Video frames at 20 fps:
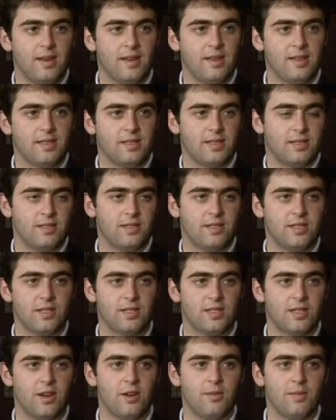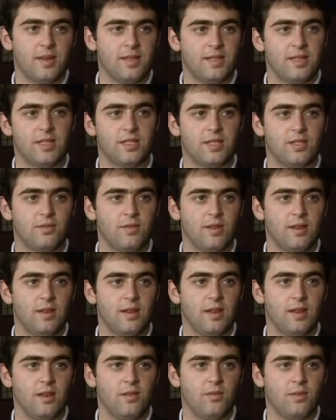He's just told me it's history
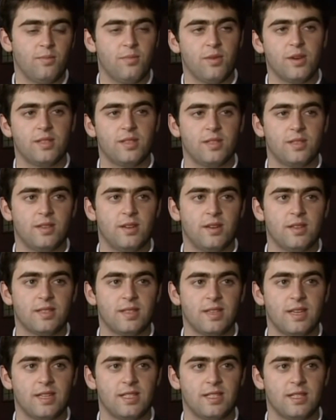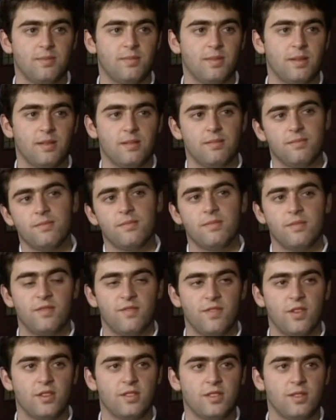now. All the press is nice and that. He said, but
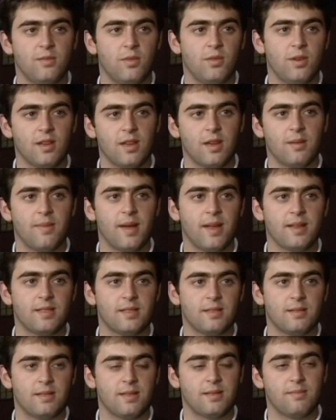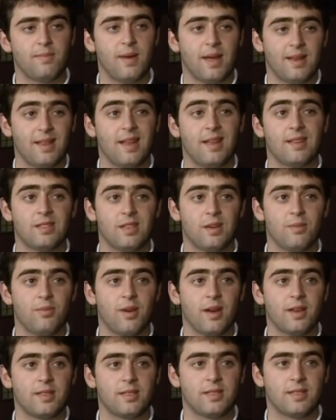Thursday morning, get back down to the
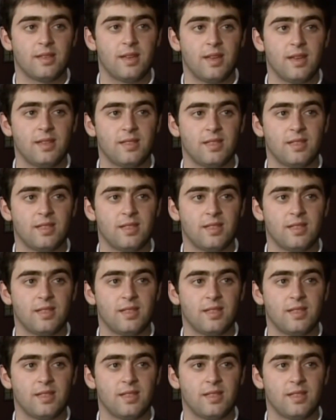practice and that.